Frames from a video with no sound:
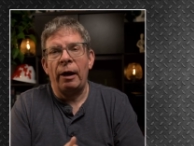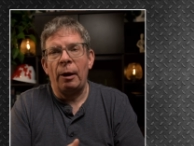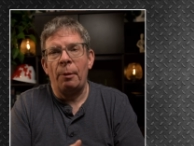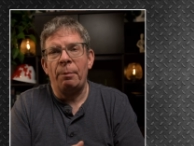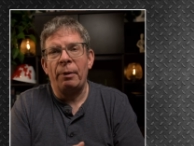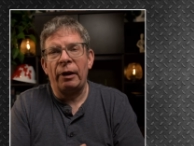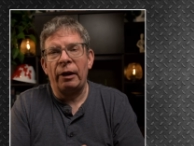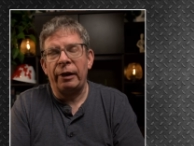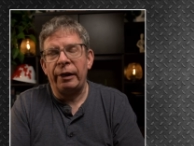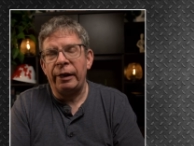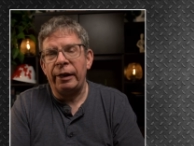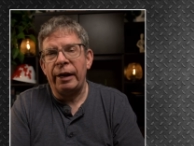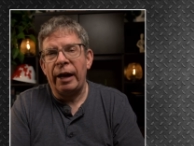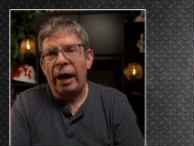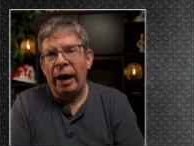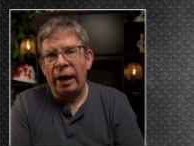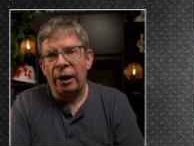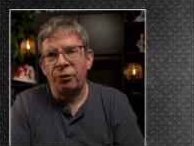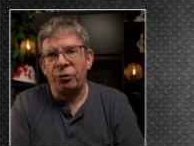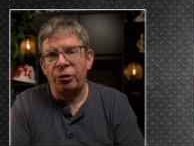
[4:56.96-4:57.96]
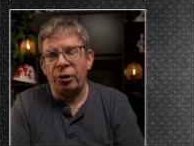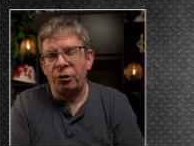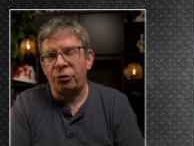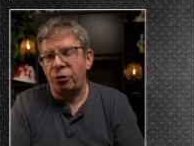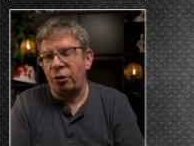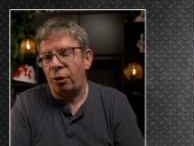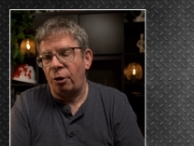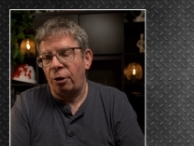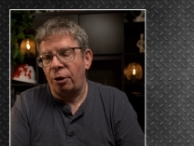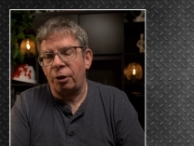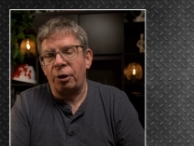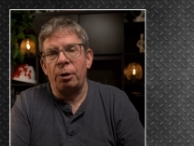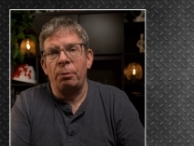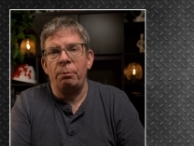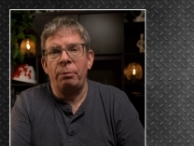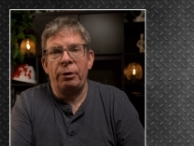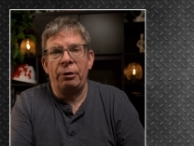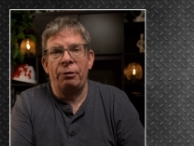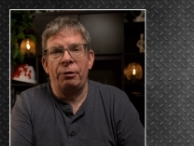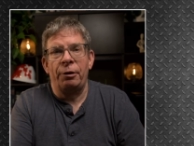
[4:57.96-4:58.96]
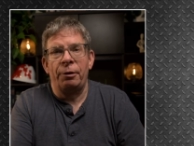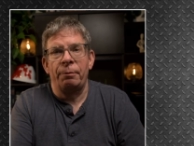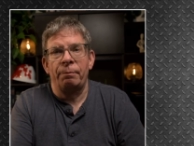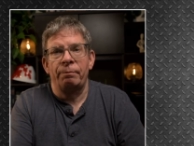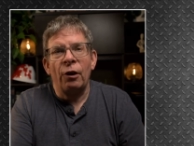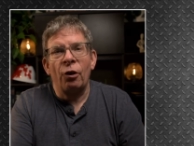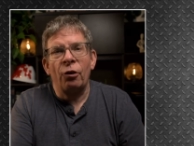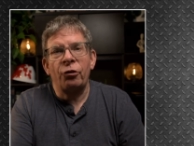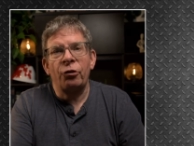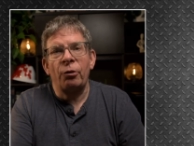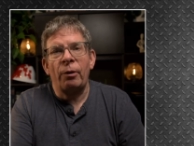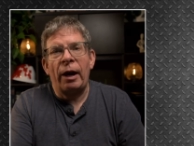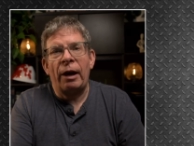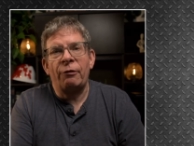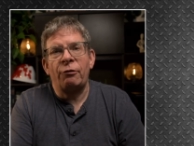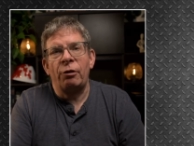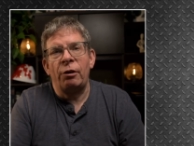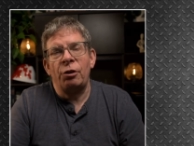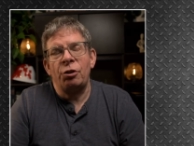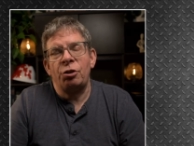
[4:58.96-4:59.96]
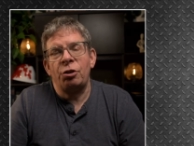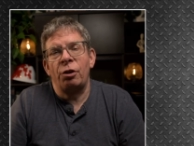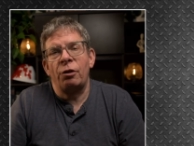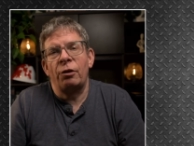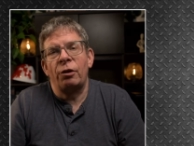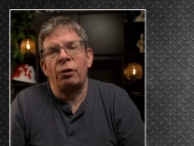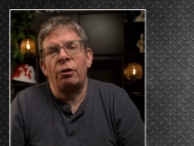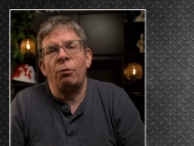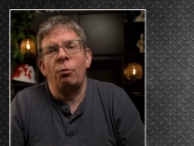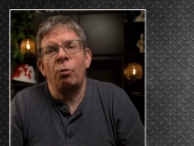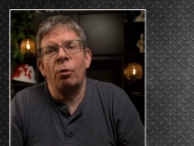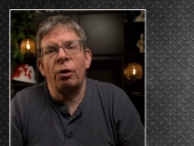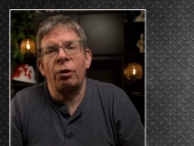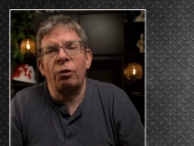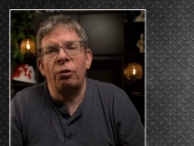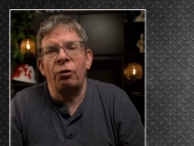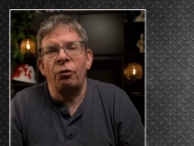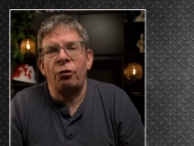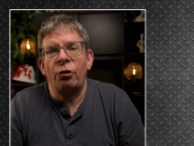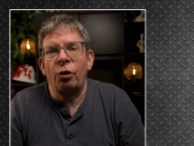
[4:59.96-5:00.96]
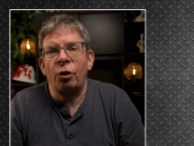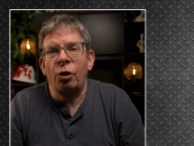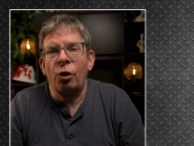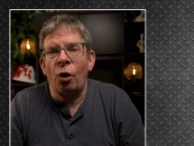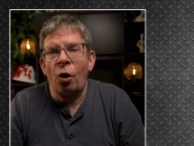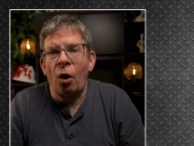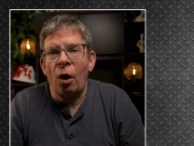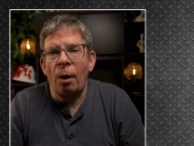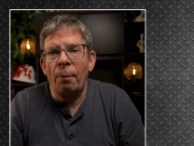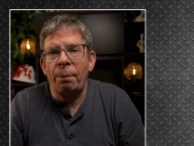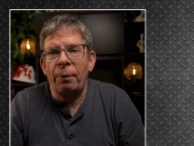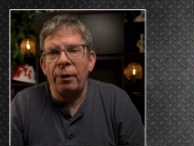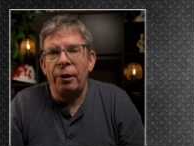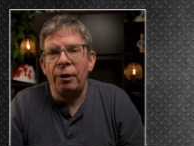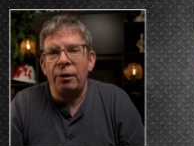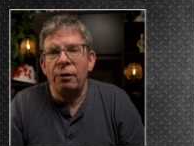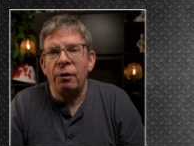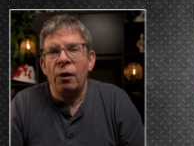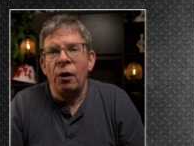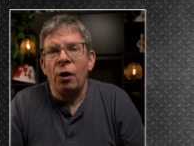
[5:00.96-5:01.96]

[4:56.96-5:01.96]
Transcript: ability to access it on a computer. They also have to ensure that the workers are competent